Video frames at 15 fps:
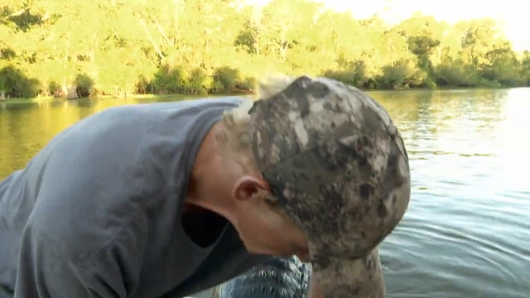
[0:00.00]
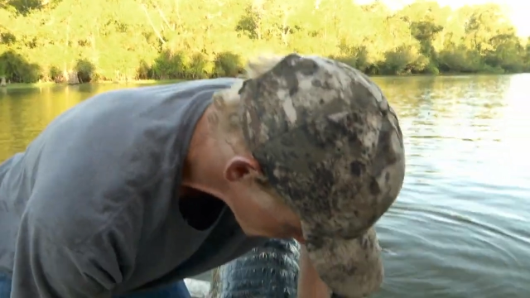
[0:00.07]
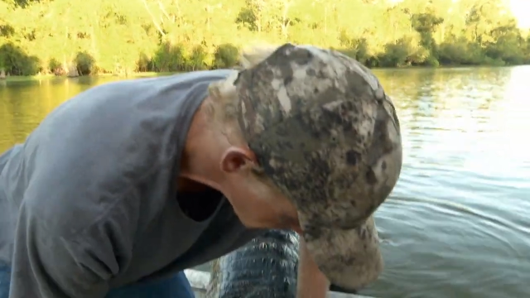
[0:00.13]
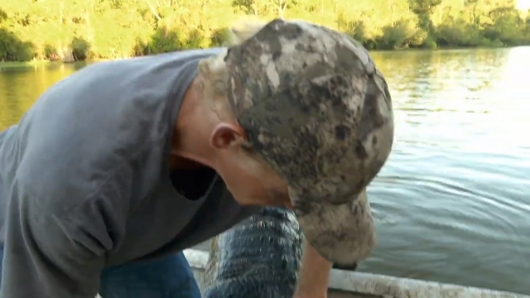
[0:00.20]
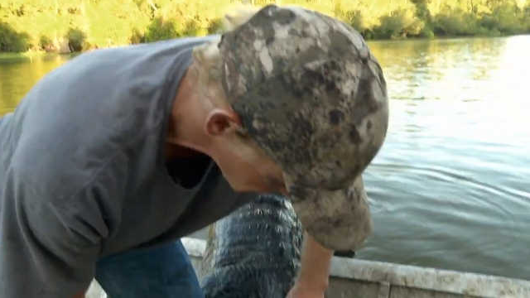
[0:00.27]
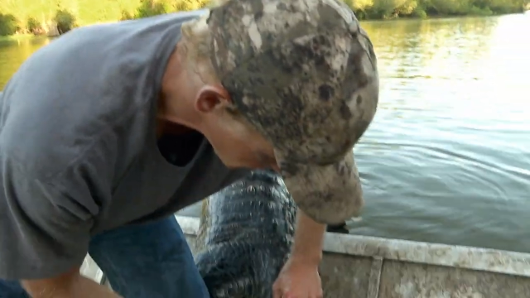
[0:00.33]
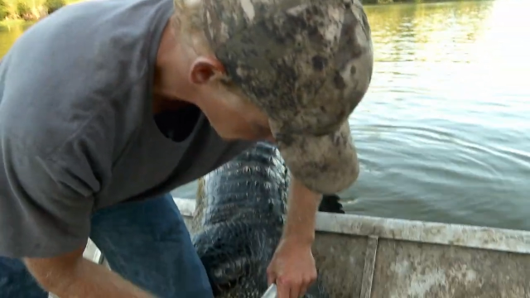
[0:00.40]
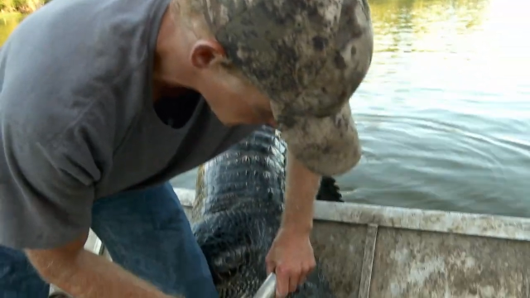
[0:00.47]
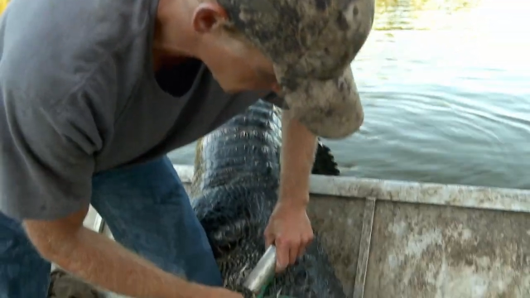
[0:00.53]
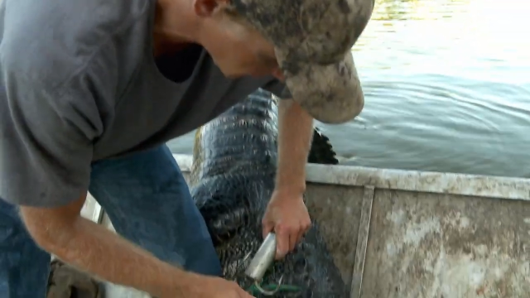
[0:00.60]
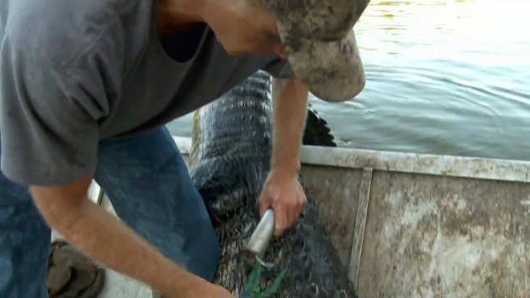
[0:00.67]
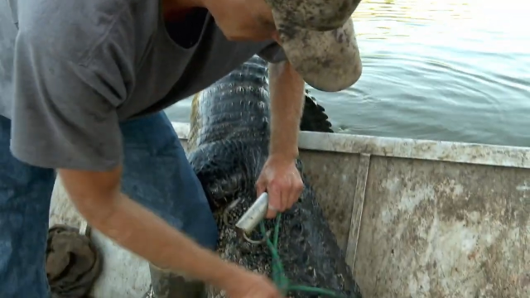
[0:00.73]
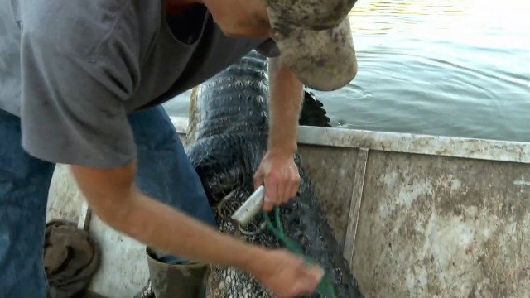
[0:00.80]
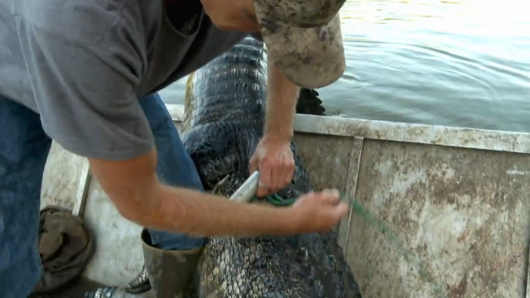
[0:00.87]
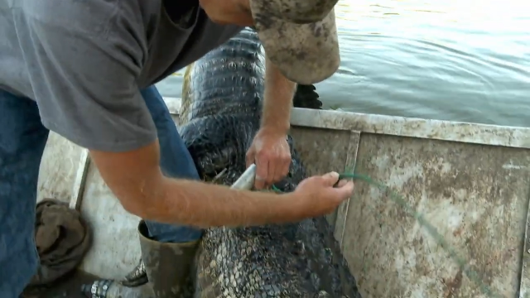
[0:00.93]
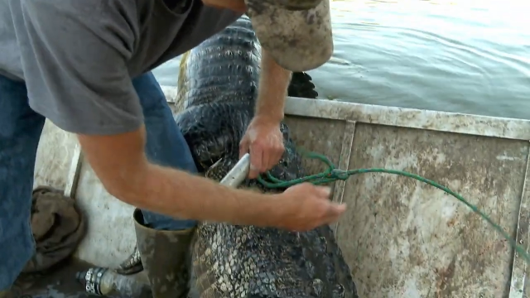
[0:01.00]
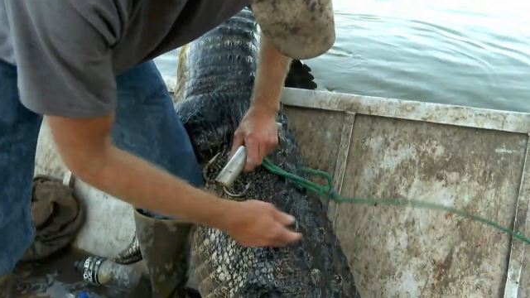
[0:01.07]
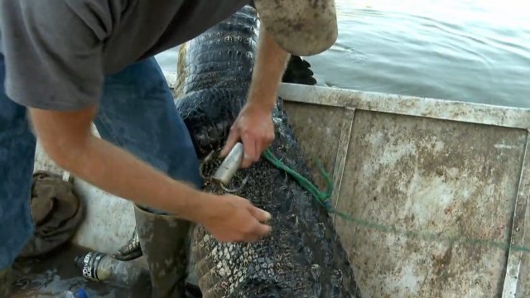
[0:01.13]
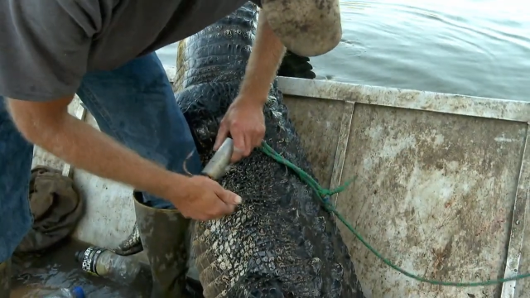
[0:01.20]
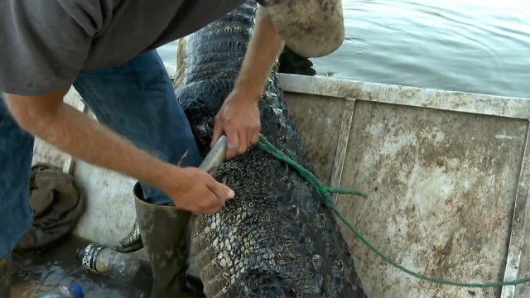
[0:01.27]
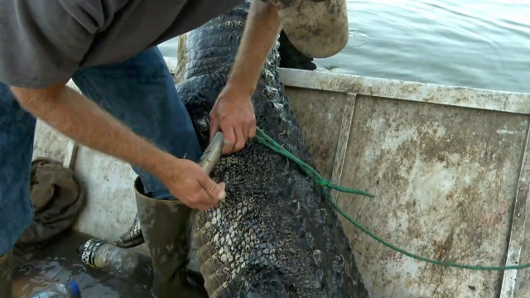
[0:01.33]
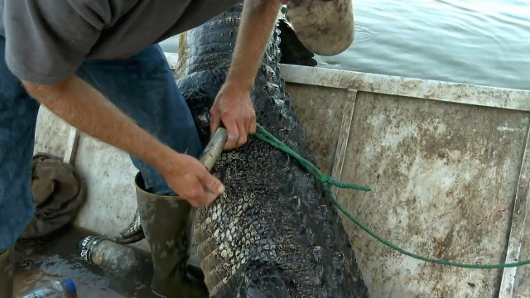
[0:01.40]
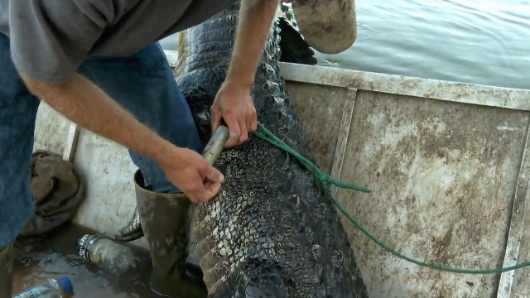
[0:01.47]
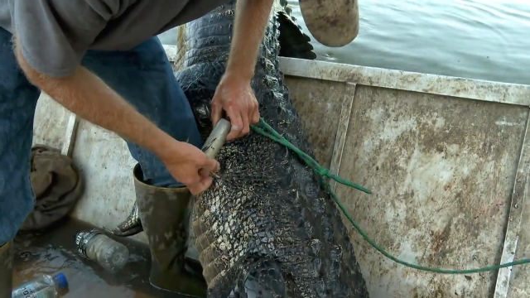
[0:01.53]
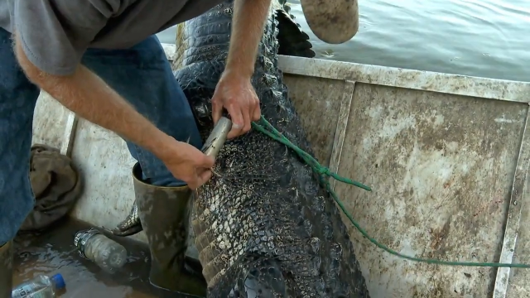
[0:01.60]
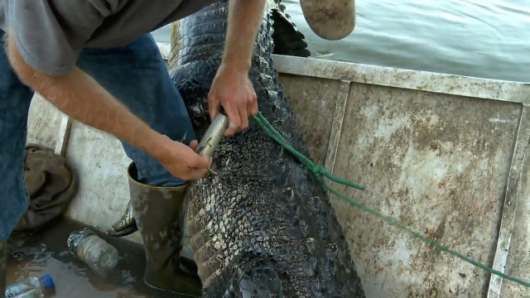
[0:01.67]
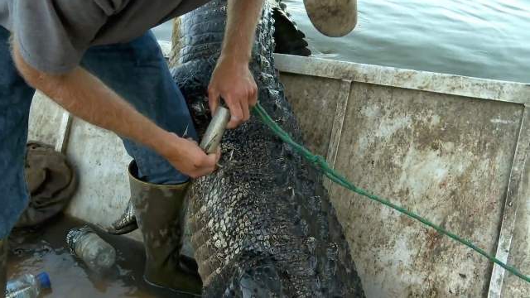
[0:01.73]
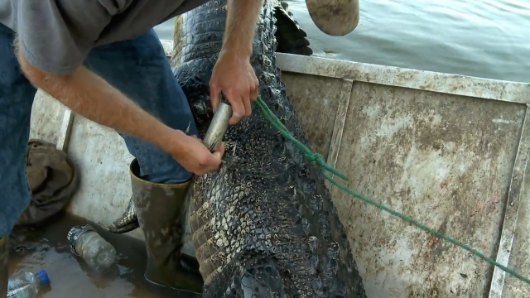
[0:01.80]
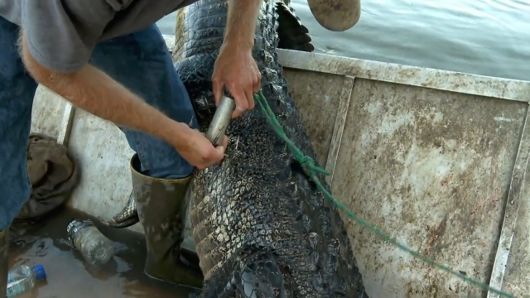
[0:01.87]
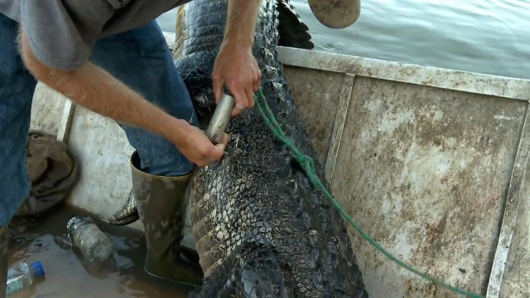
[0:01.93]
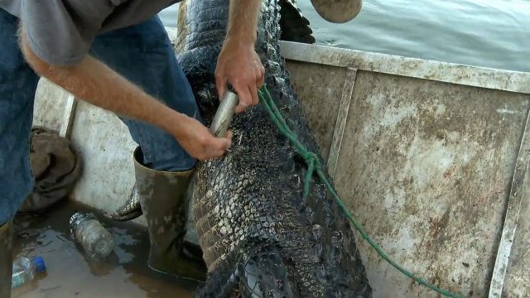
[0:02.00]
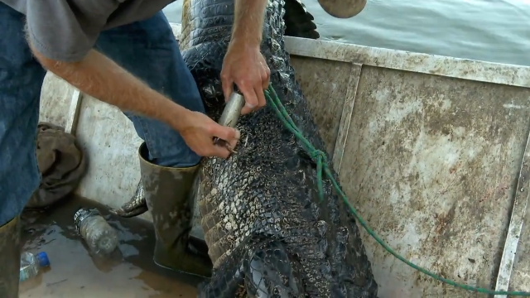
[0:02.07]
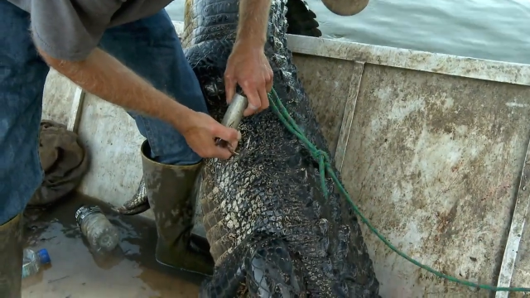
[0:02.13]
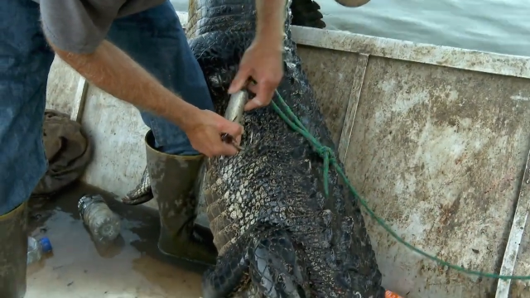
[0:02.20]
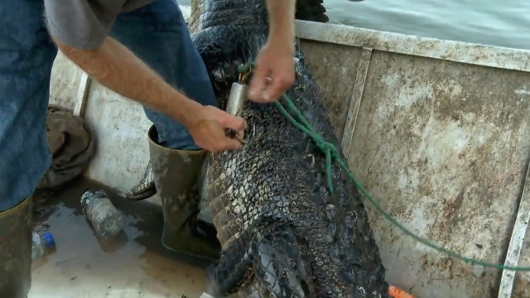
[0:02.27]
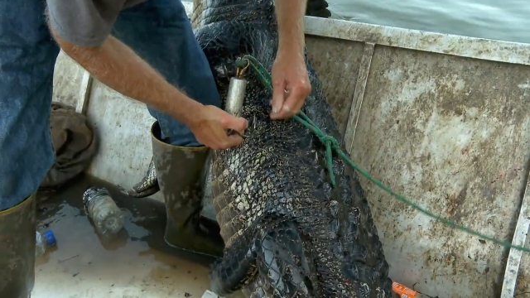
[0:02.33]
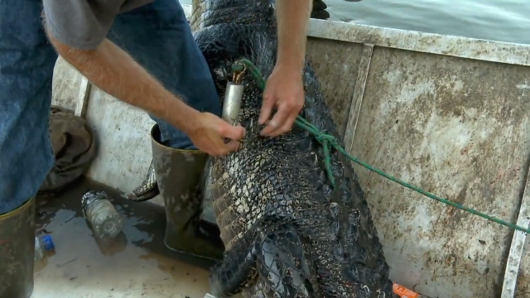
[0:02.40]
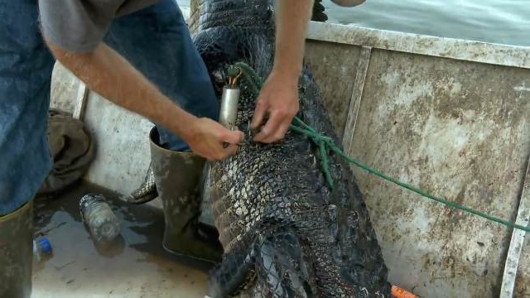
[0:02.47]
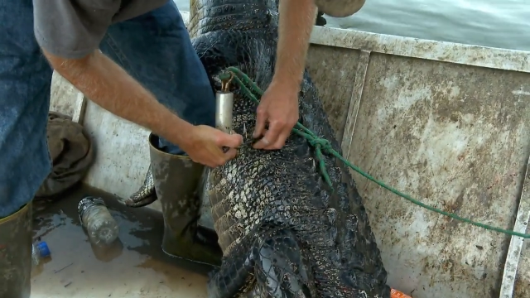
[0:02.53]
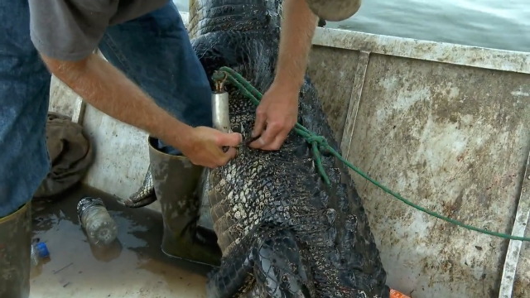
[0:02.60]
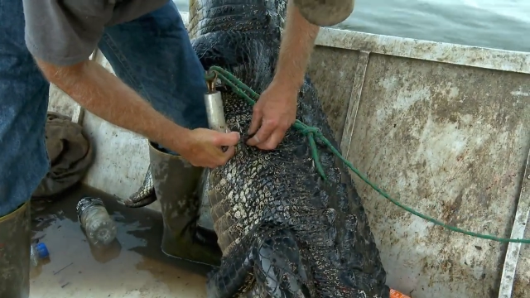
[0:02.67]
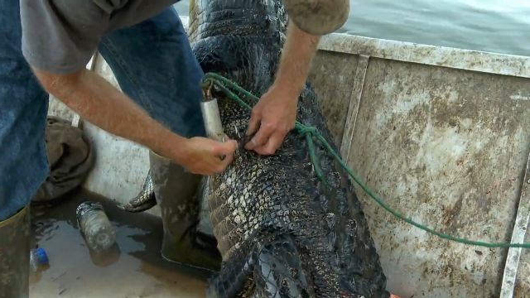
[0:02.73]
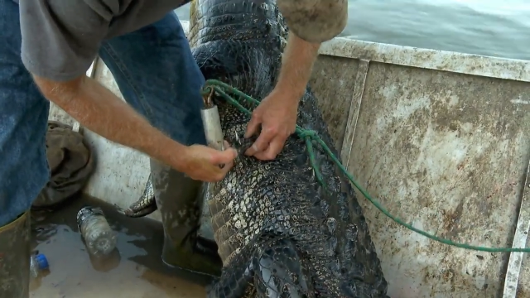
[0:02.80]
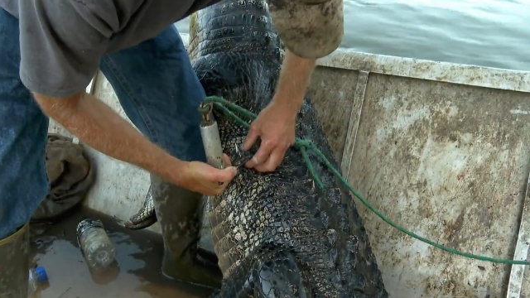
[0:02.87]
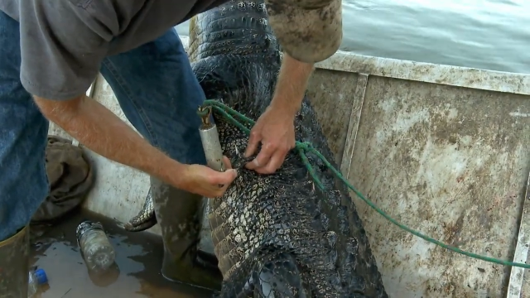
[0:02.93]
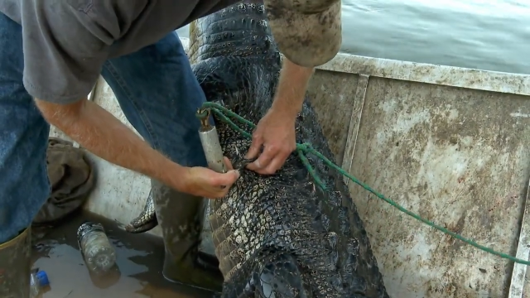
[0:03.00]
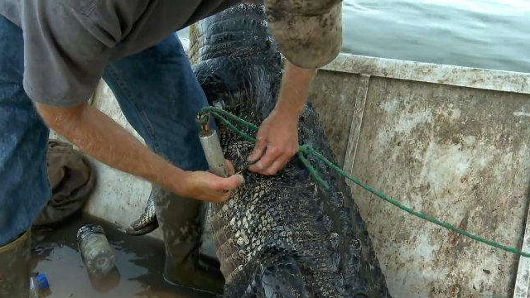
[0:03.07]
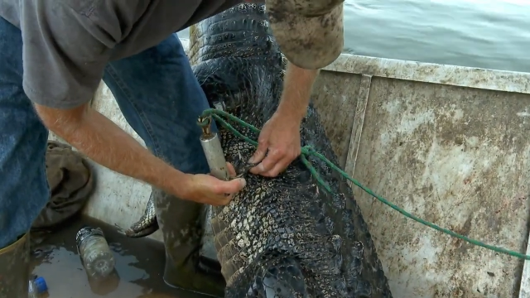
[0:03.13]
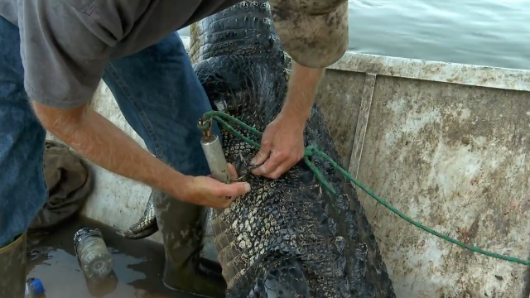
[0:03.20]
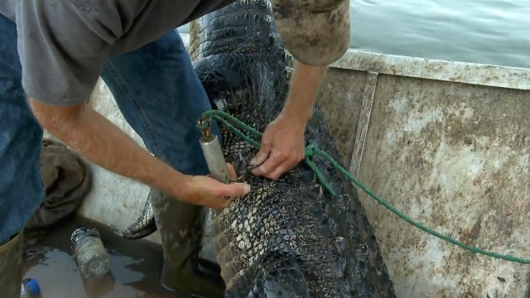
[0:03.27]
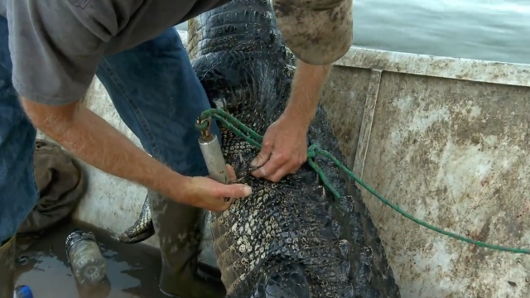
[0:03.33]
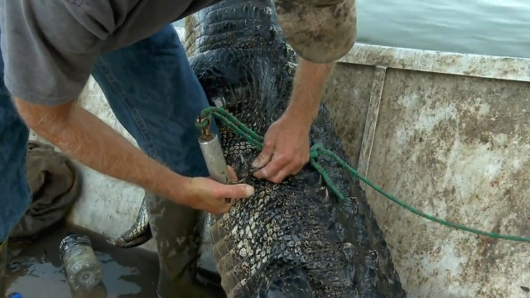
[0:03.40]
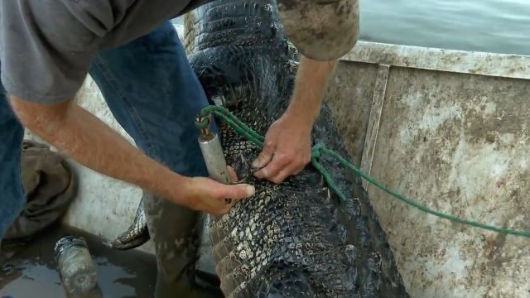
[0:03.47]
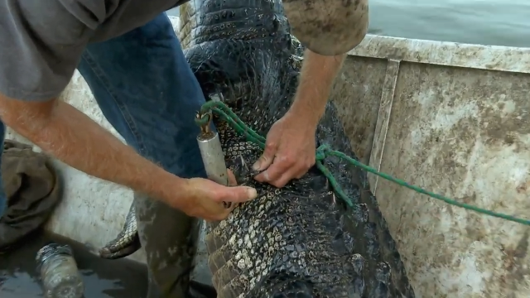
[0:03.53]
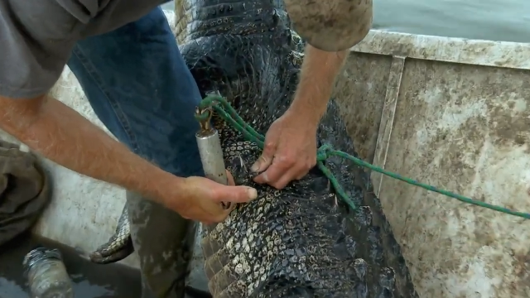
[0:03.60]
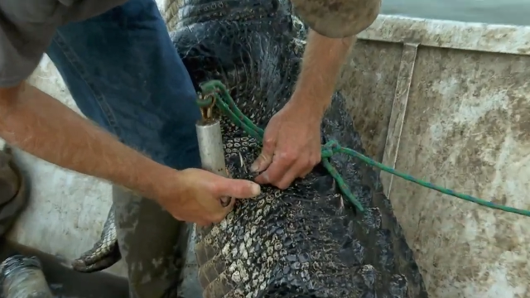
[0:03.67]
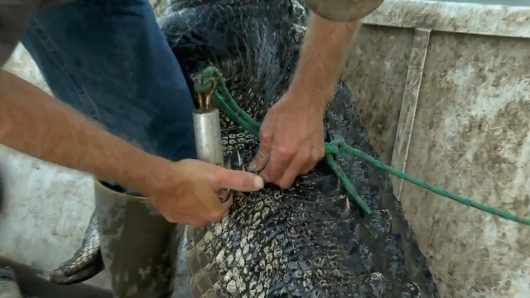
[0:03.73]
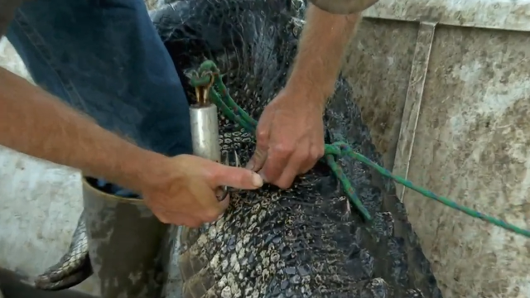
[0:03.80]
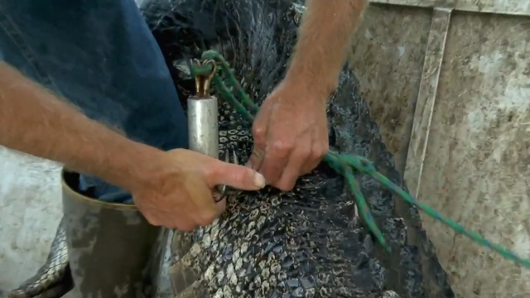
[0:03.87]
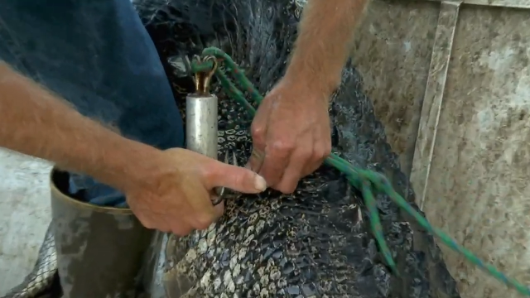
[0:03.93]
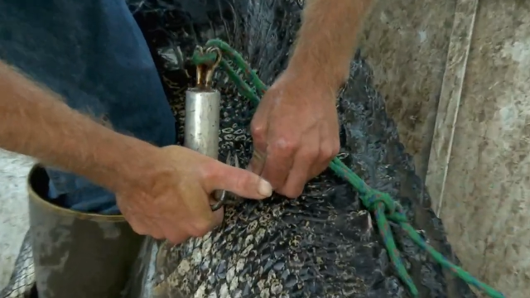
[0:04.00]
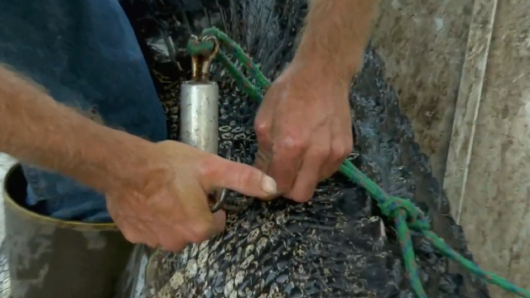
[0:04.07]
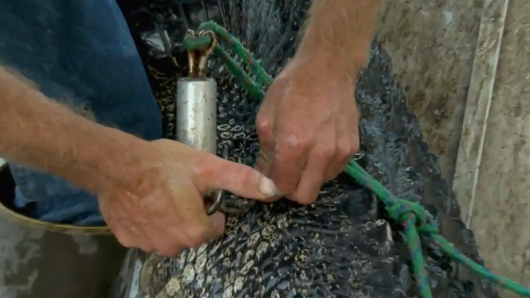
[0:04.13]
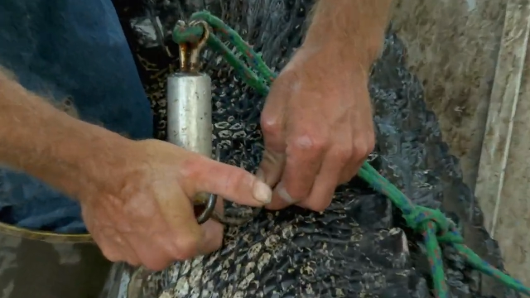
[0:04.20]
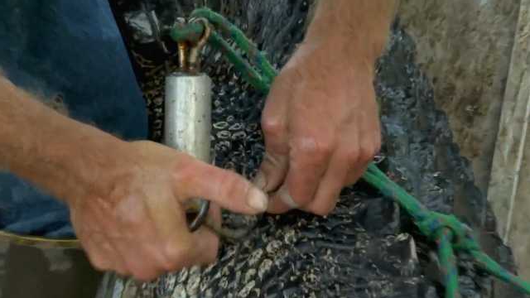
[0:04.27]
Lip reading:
No face is visible, so there are no lips to read.